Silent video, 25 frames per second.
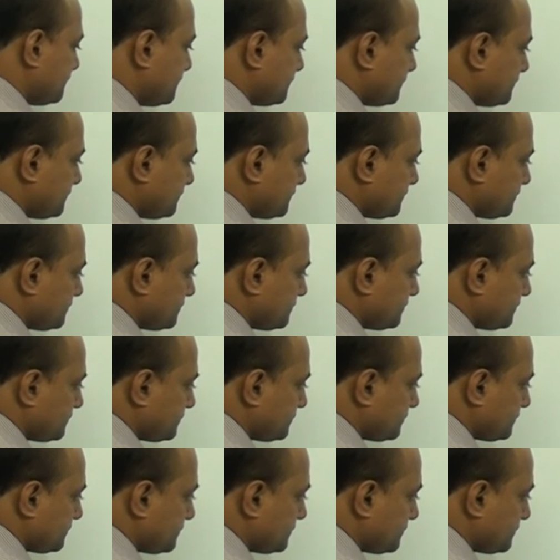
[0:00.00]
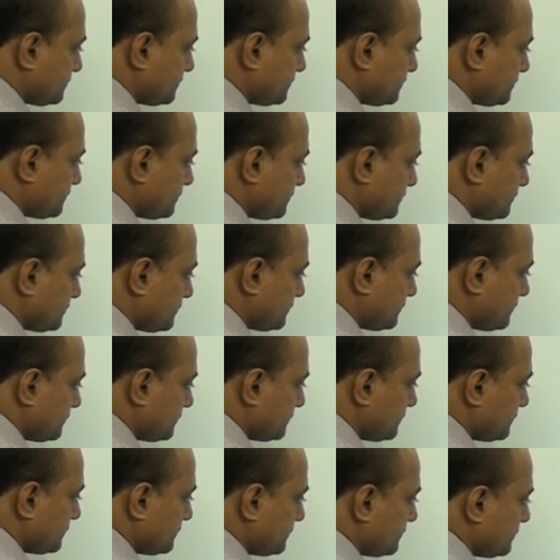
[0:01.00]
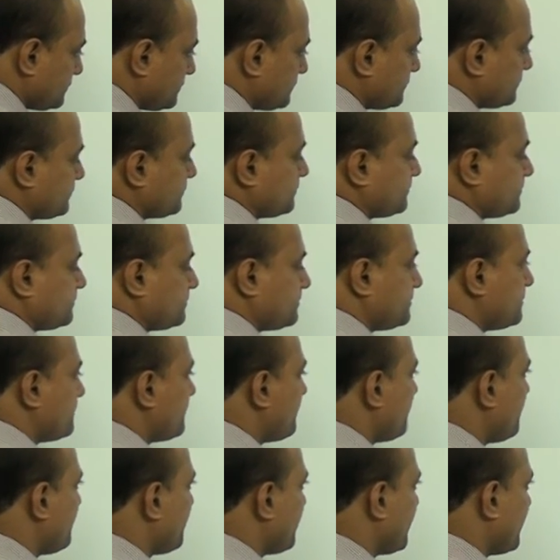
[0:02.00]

Nobody speaks.